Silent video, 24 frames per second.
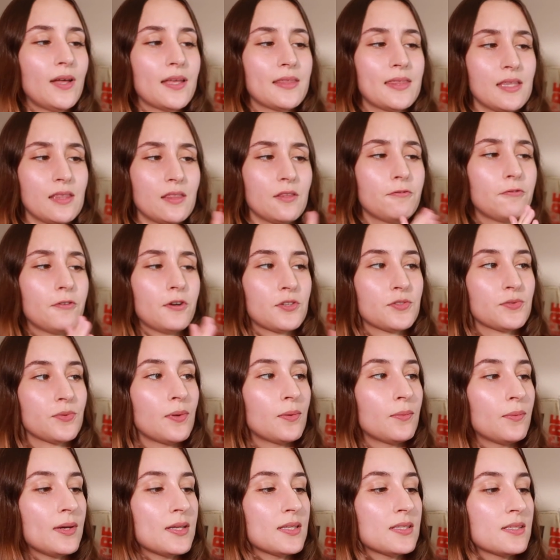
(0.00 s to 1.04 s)
I think the first
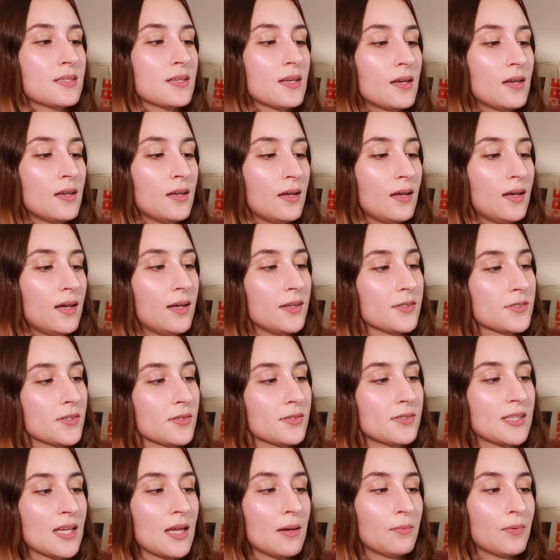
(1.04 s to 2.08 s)
one was also
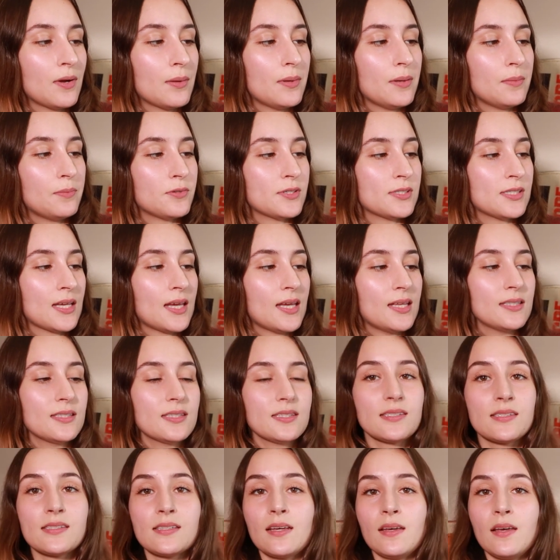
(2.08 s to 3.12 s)
Sam Raimi
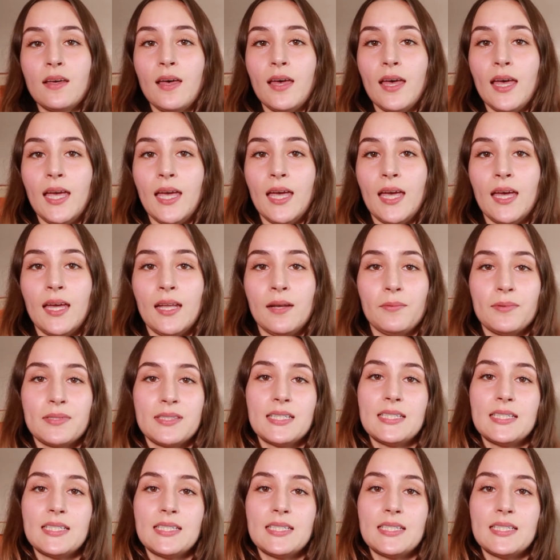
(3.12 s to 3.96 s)
Presents, and it was